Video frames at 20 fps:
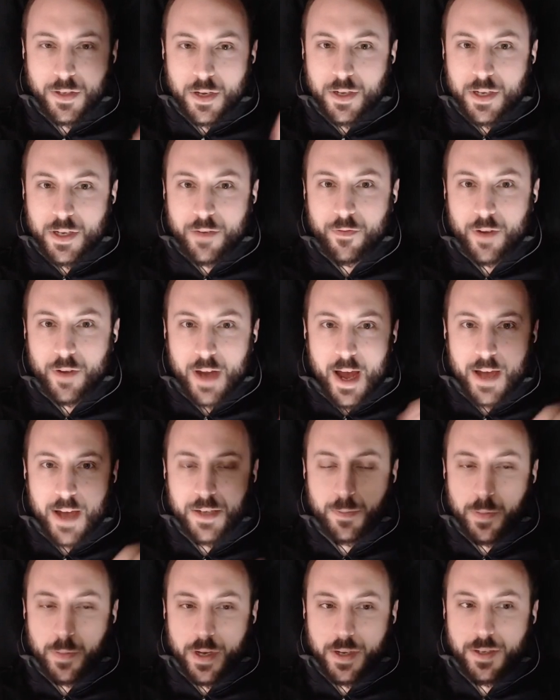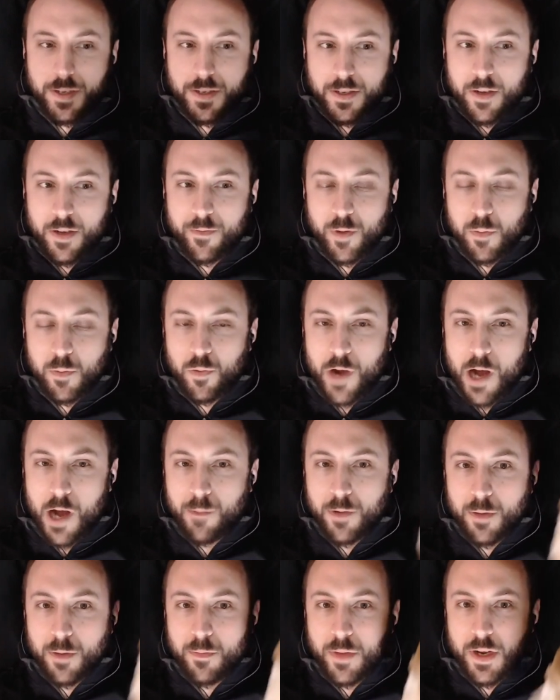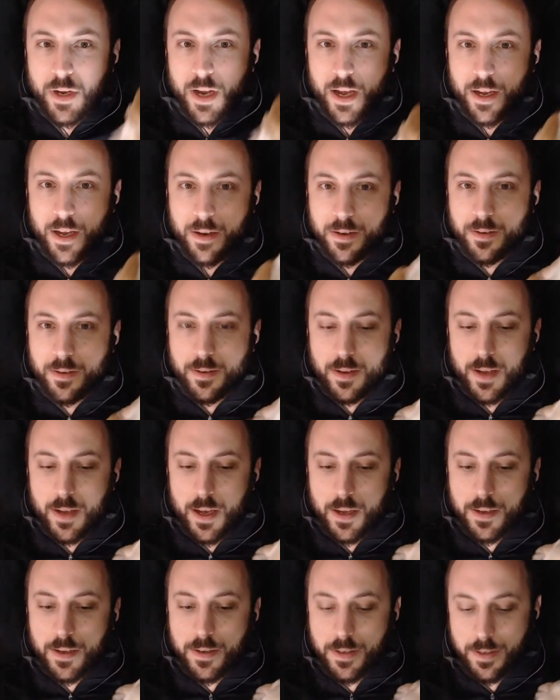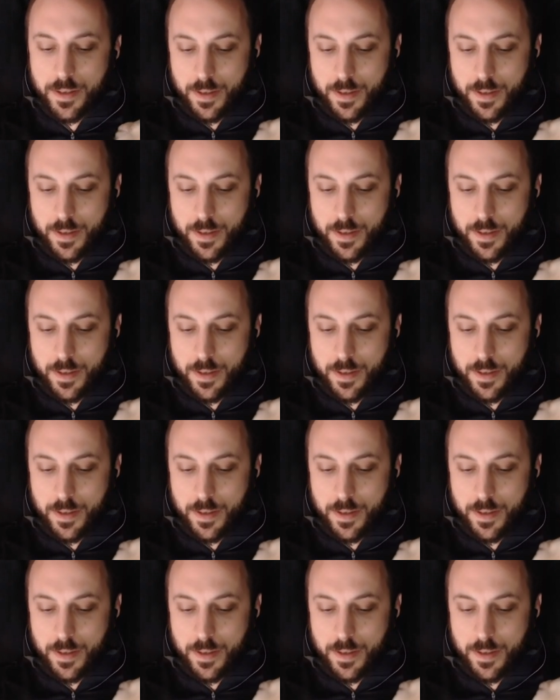on different aspects of the problem. And